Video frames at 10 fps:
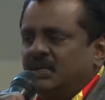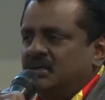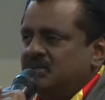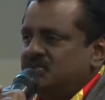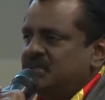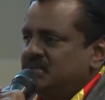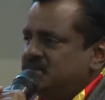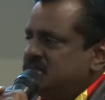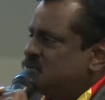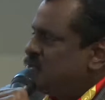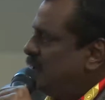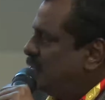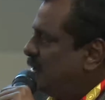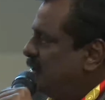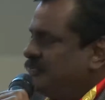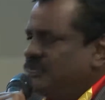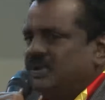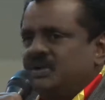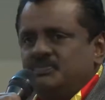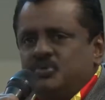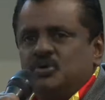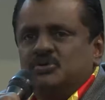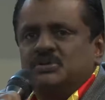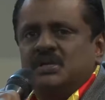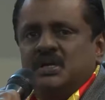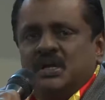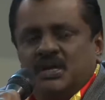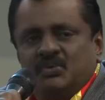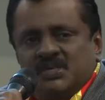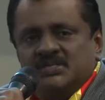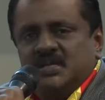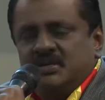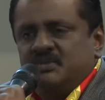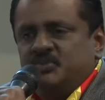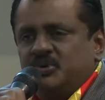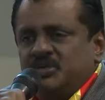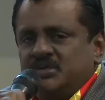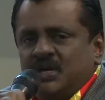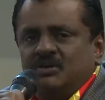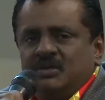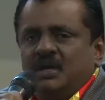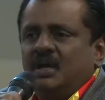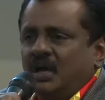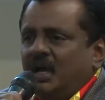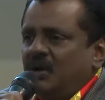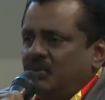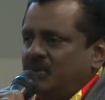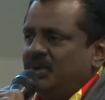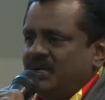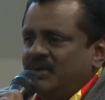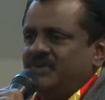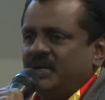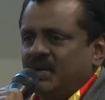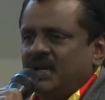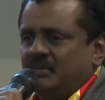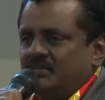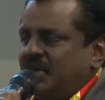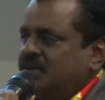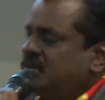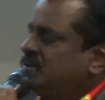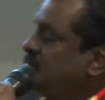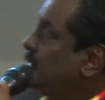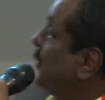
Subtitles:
because we just are waiting for the report, and once that report is out, we will definitely come back to it.